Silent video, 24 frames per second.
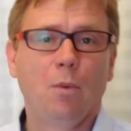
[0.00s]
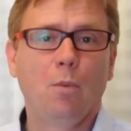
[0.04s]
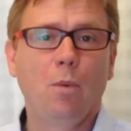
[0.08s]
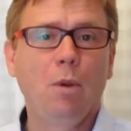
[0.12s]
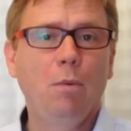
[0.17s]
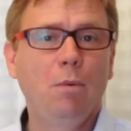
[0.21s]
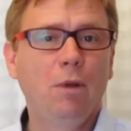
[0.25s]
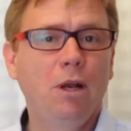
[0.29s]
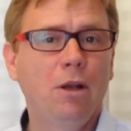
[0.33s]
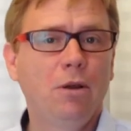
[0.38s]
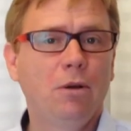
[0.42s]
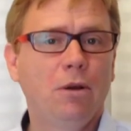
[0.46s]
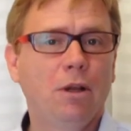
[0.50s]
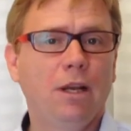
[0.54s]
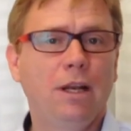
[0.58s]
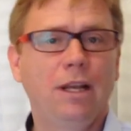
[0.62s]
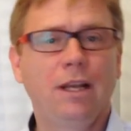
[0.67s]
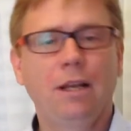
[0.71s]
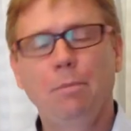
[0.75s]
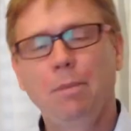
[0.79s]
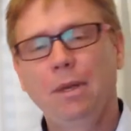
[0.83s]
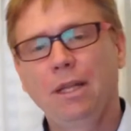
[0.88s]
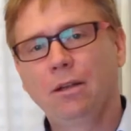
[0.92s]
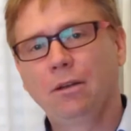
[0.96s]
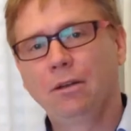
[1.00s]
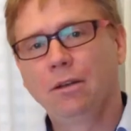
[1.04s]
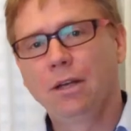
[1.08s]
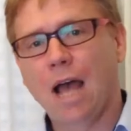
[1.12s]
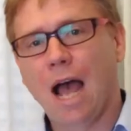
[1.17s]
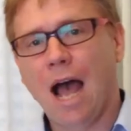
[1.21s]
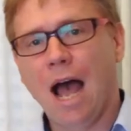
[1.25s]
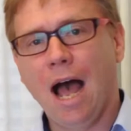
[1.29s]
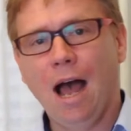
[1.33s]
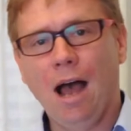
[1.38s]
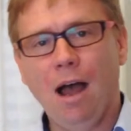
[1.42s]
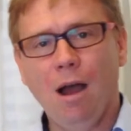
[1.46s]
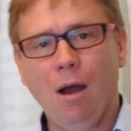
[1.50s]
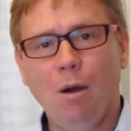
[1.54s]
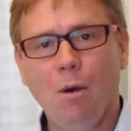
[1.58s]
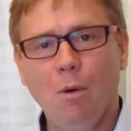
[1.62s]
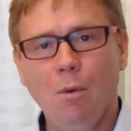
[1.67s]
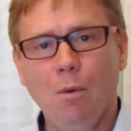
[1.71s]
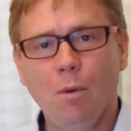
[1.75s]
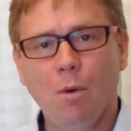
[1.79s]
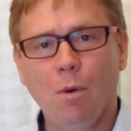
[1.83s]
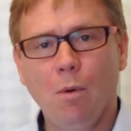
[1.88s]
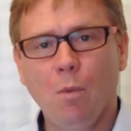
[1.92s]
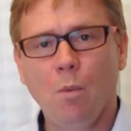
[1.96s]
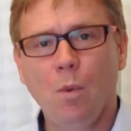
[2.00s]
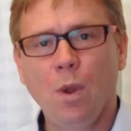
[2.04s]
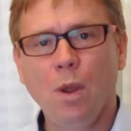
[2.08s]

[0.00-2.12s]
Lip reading: we will look a little bit on how